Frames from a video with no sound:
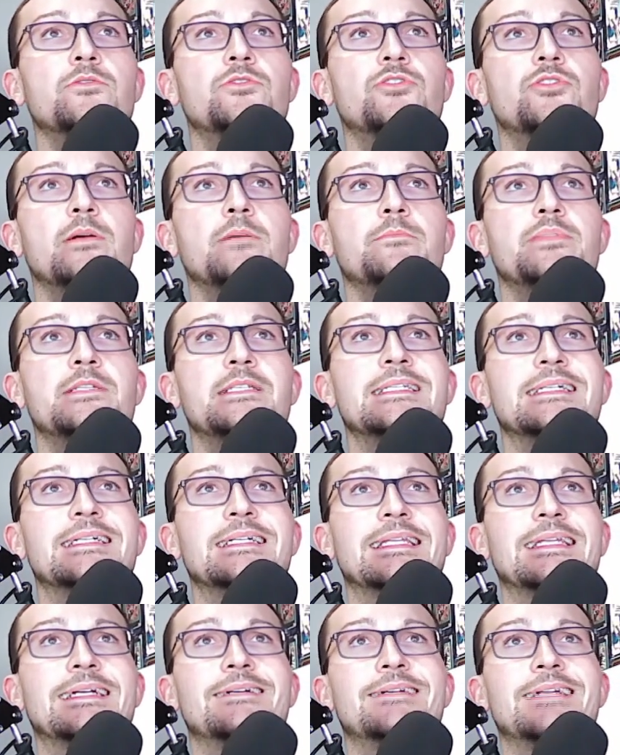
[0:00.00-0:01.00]
Trump
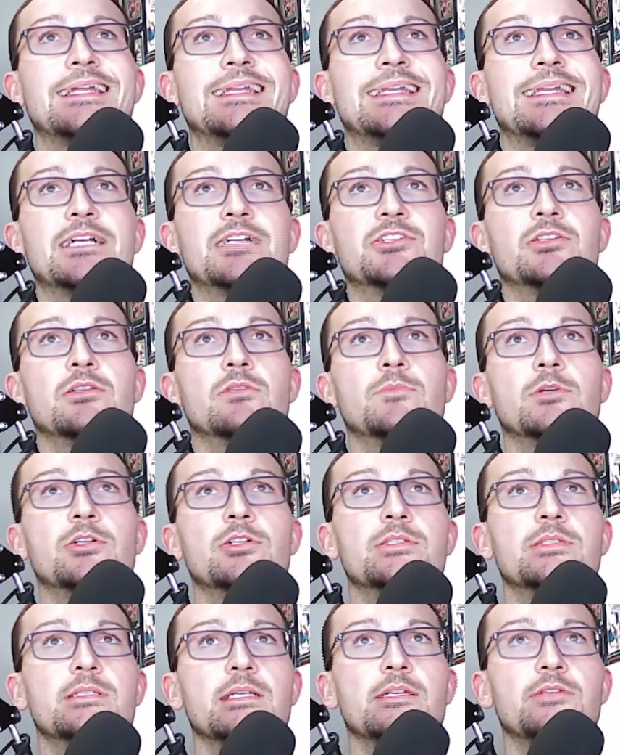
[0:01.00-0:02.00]
declared a national
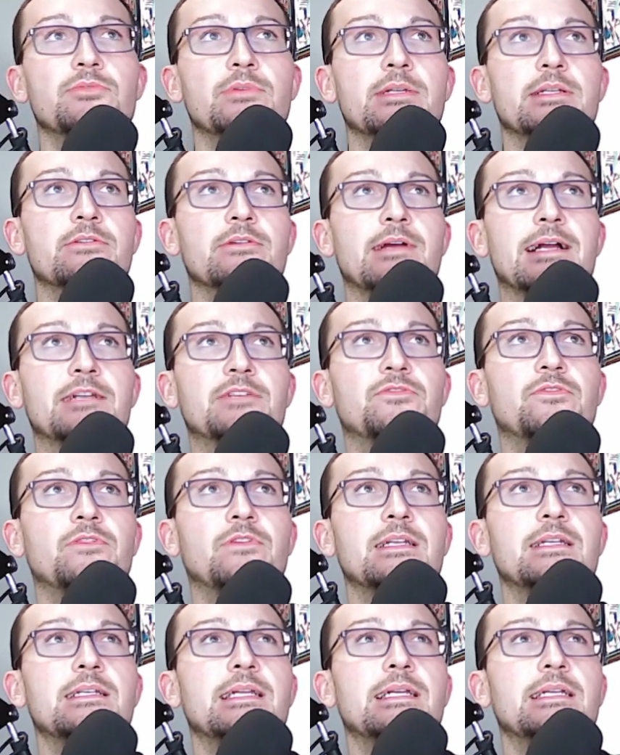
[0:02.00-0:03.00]
emergency to redirect
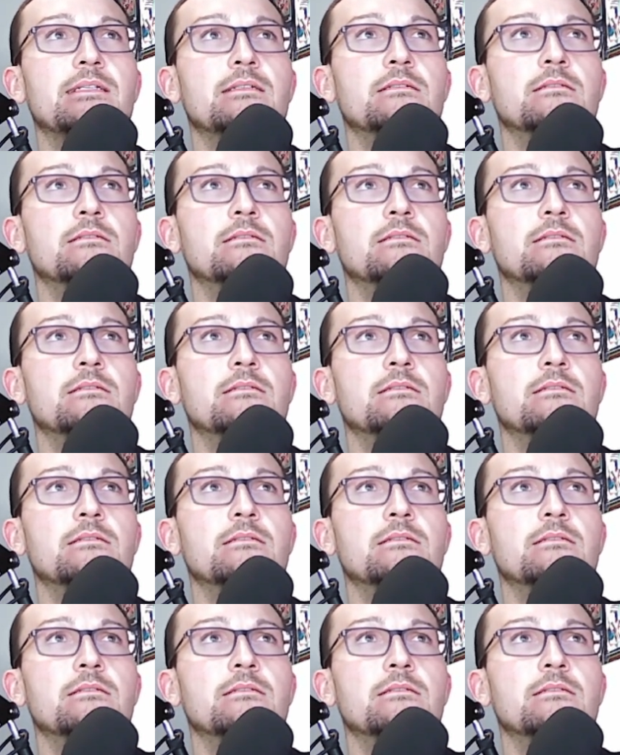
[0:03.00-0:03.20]
funding